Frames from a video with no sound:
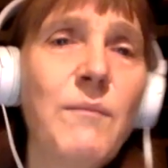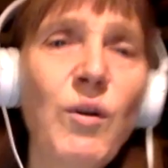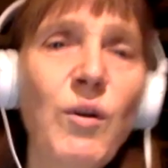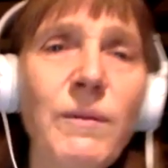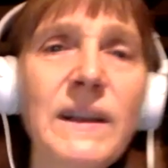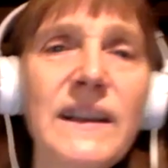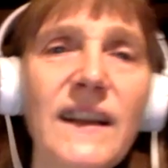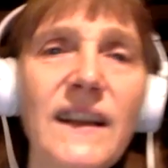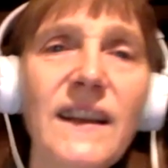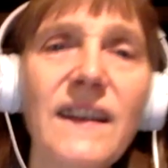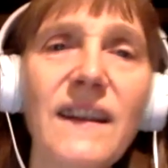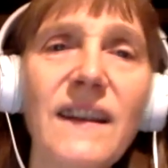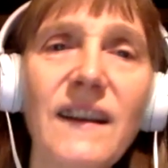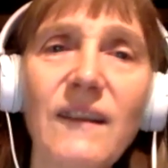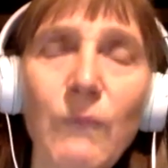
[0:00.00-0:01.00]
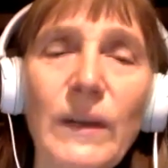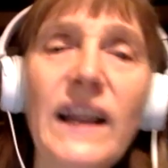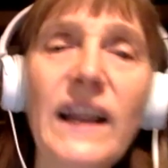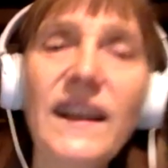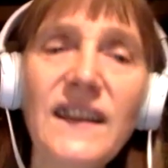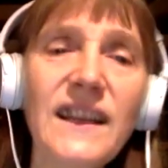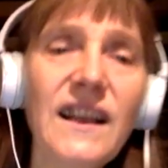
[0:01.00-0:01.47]
moment when
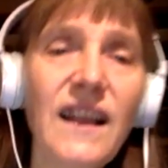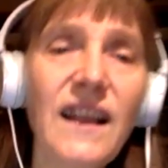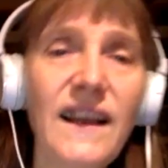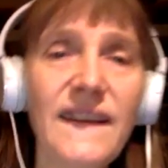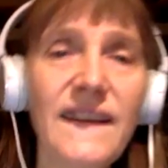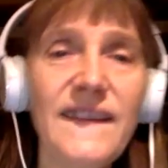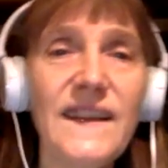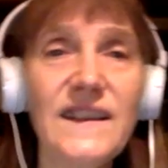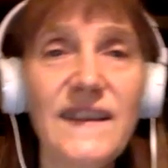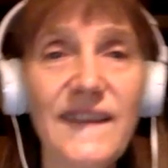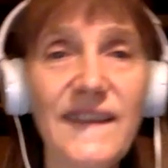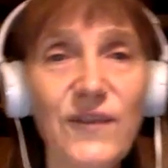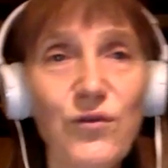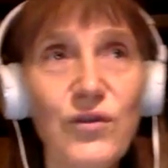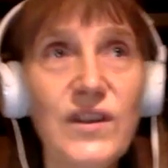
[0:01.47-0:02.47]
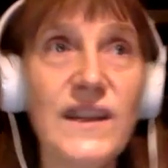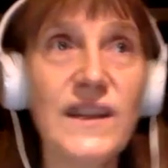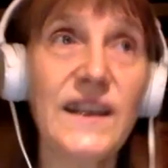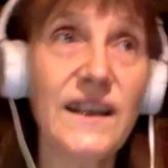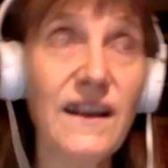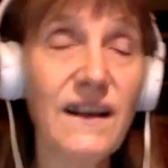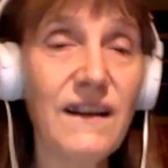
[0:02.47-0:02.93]
I realized that the
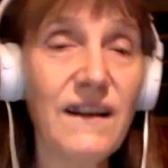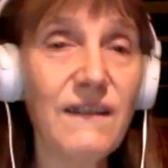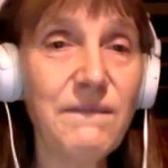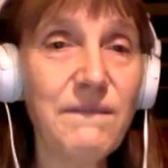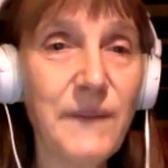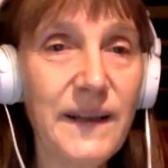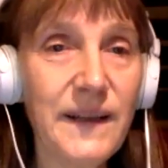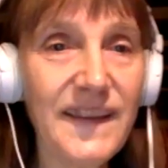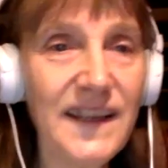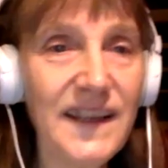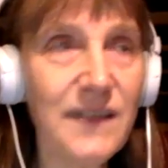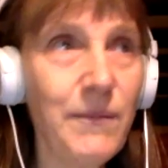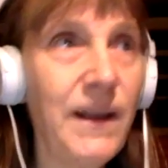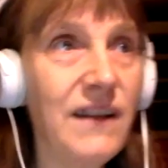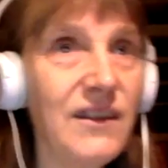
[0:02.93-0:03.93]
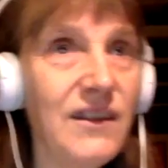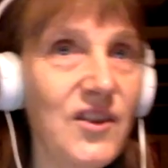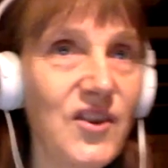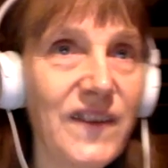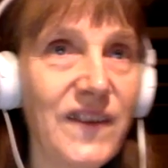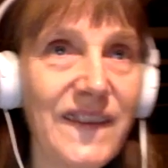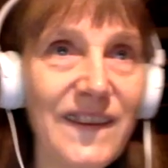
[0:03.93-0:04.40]
story of my second
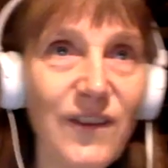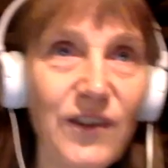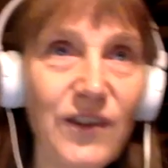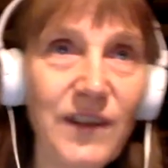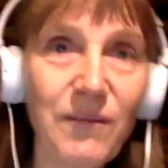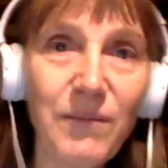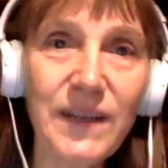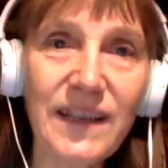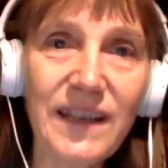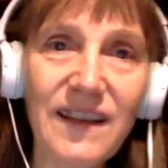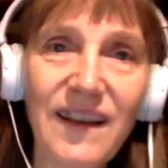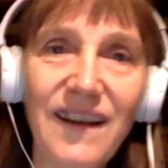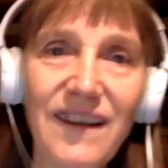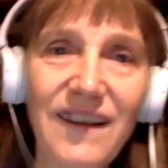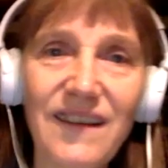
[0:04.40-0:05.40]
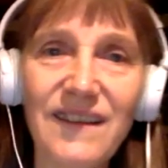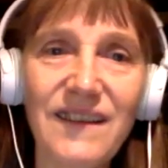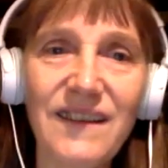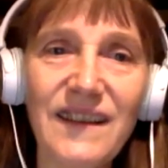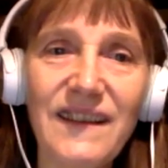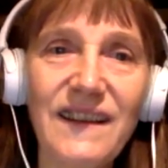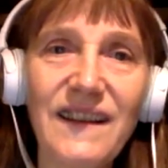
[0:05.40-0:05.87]
marriage is gonna be,
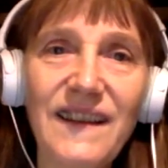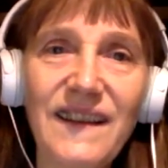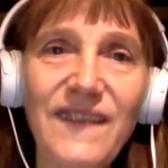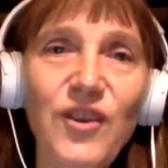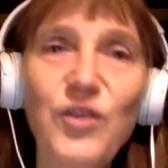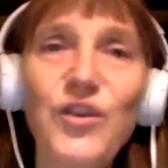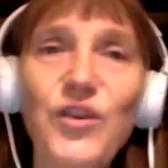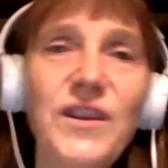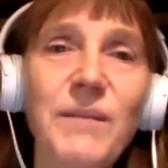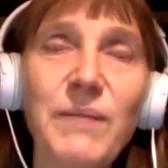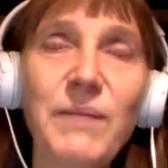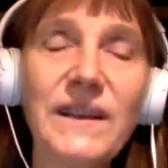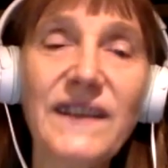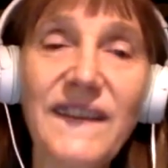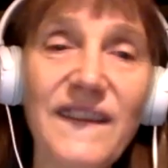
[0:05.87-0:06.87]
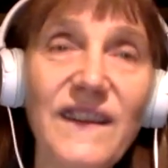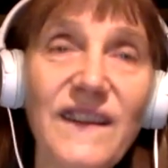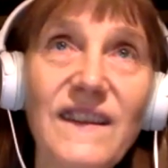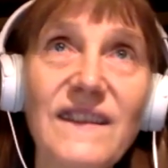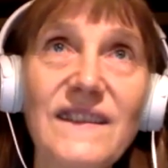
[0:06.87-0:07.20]
it's not gonna be this.